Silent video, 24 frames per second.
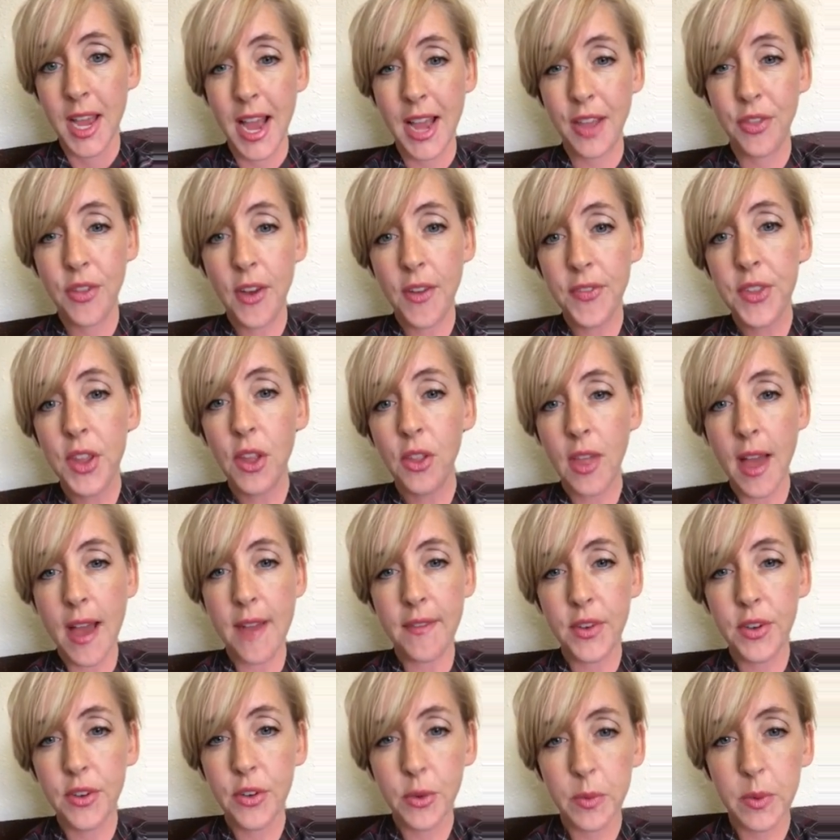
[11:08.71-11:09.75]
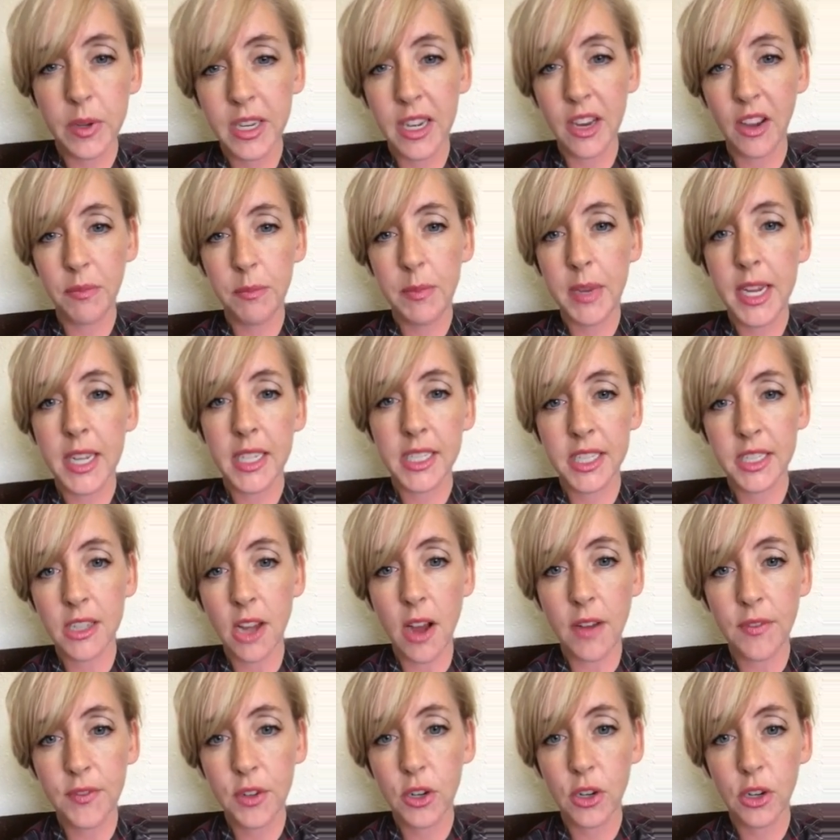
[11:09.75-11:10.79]
I thought the lavender would give me a
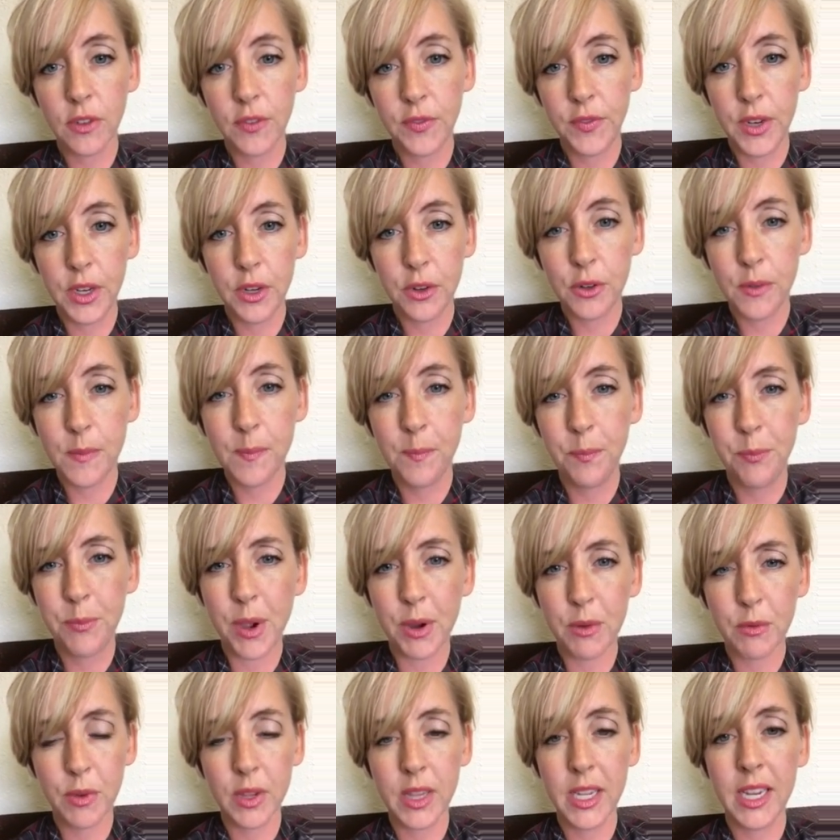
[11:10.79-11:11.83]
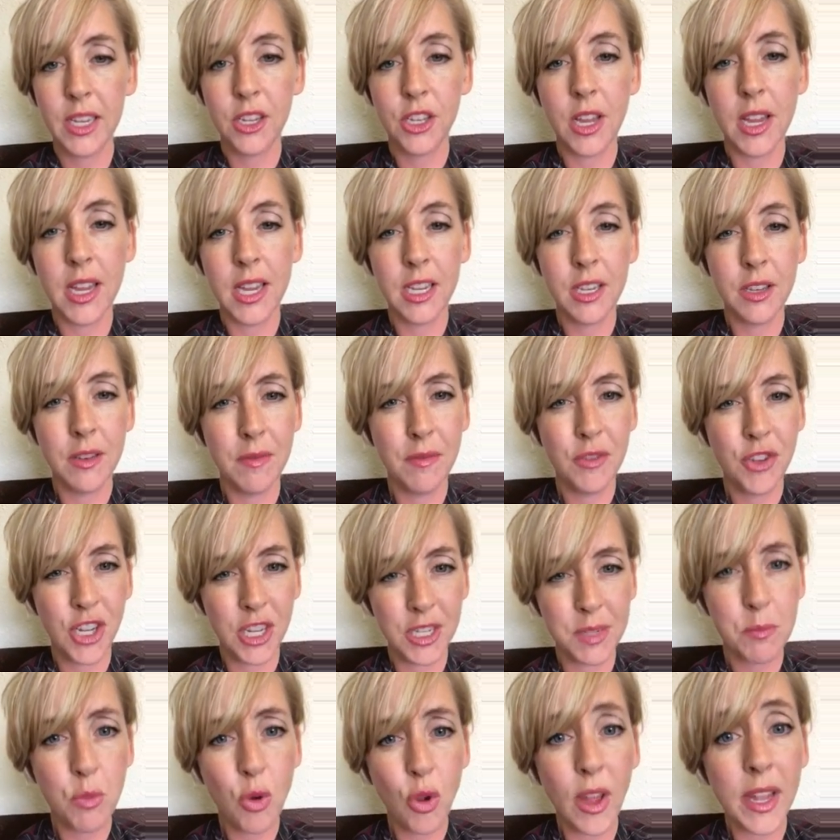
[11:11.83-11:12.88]
softer feel, but really it
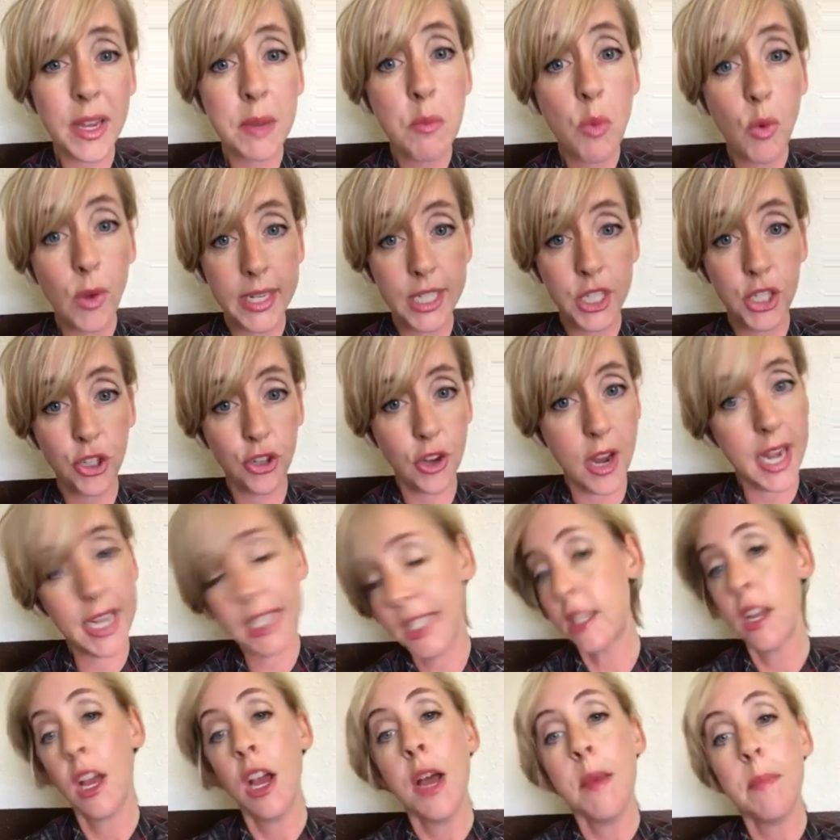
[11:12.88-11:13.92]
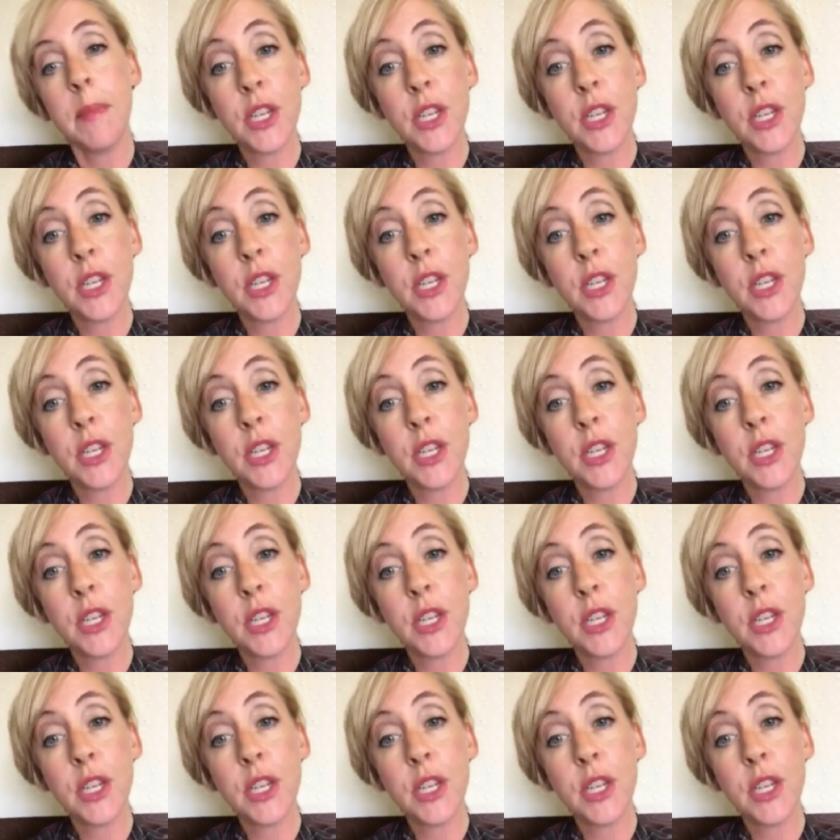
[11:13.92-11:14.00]
just more like moisturized.